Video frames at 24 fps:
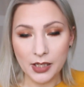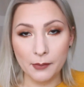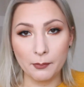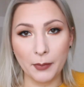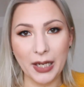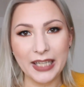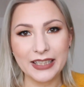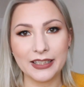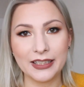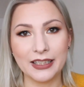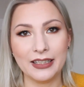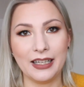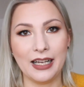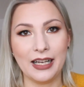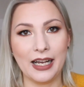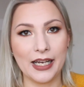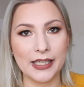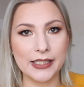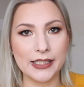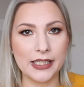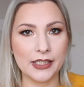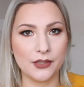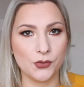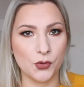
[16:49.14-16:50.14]
But
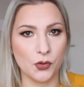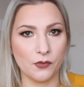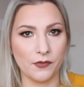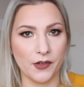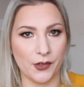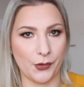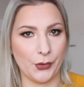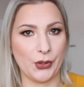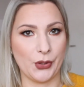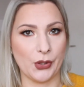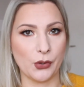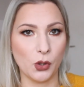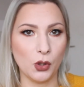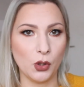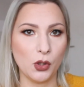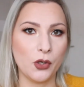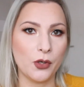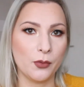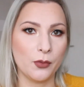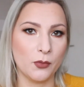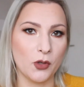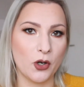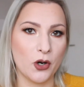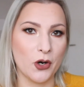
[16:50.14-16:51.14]
I need to wear the
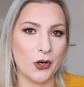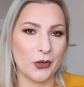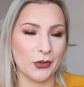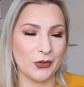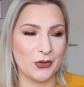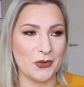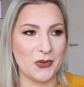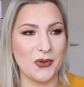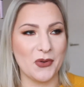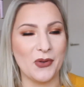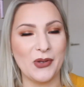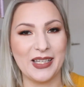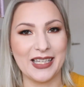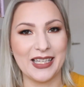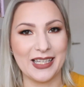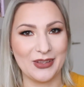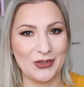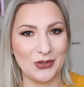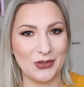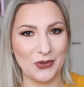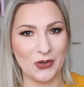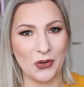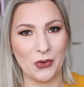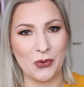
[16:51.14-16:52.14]
color more to
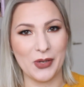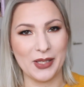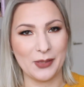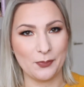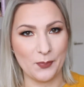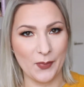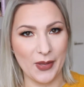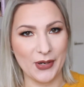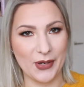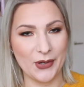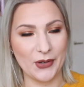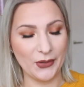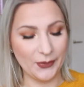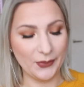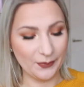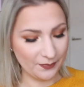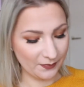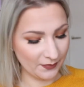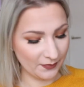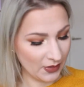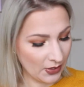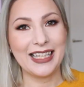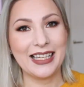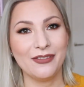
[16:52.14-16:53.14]
get to know it better.
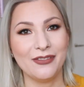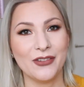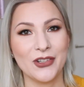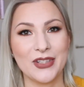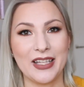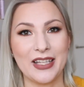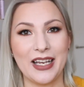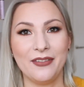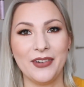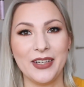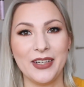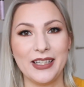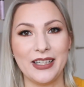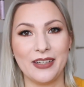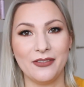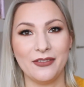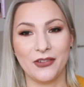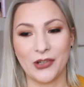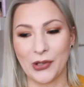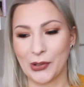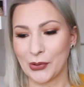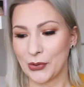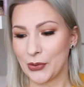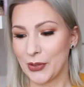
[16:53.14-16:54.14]
That was everything
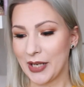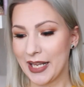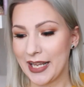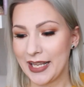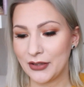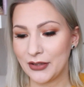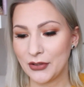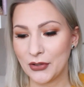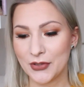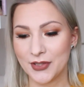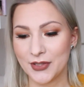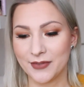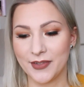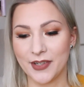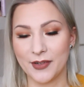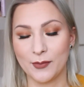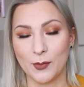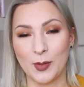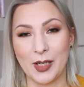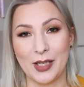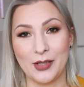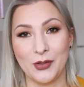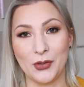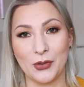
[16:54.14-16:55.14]
for today. Those
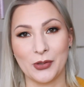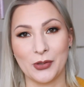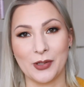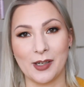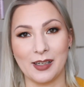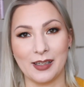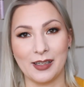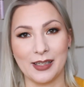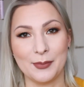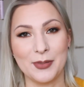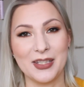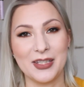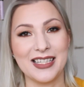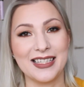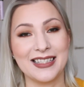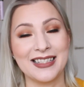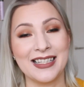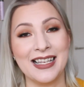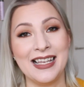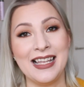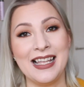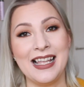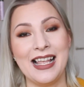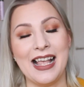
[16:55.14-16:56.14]
were my neutral
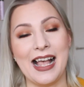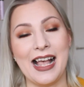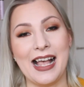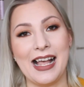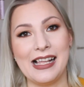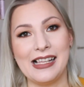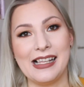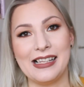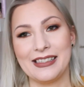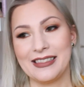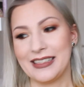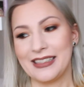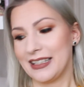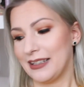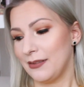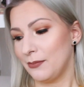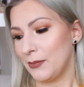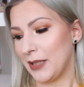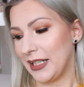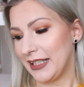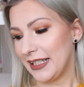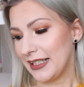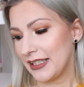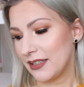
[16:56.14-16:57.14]
lipsticks. And
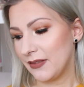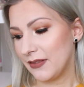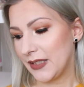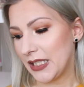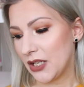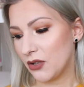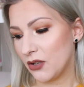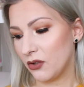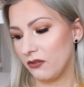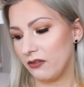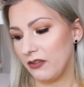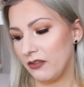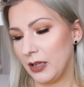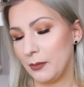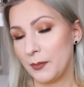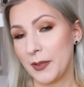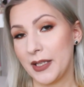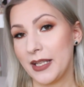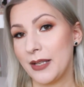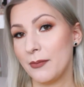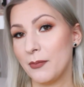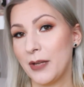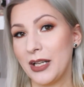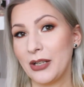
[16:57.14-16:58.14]
my next video will
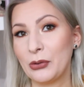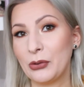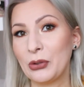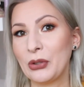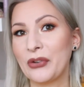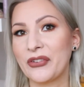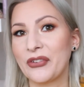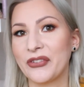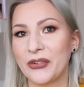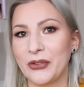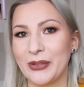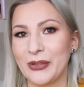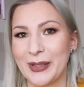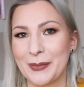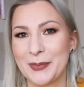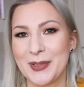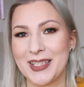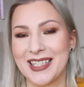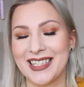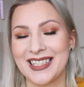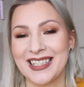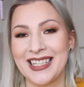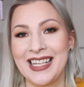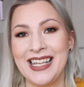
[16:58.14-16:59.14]
be my colorful
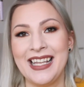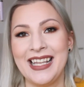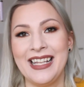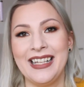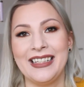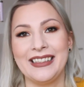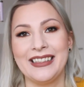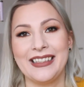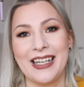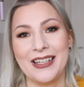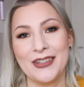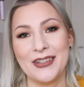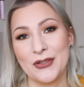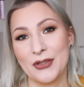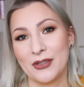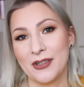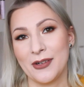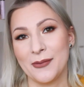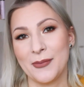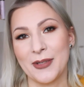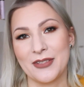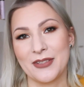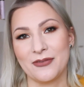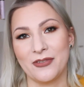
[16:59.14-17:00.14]
lipsticks. Thank you
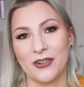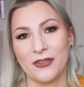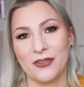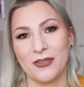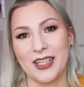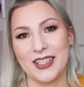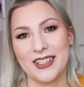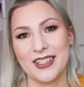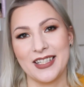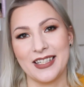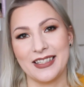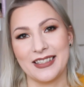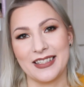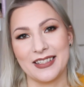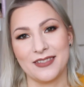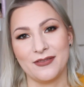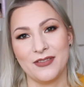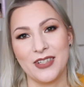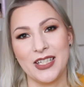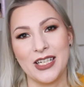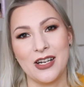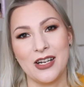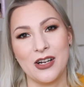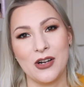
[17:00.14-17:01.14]
so much for watching this
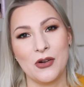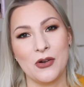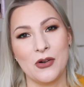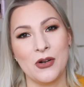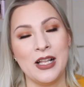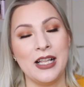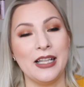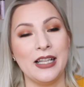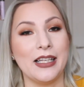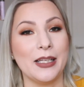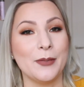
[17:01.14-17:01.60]
video.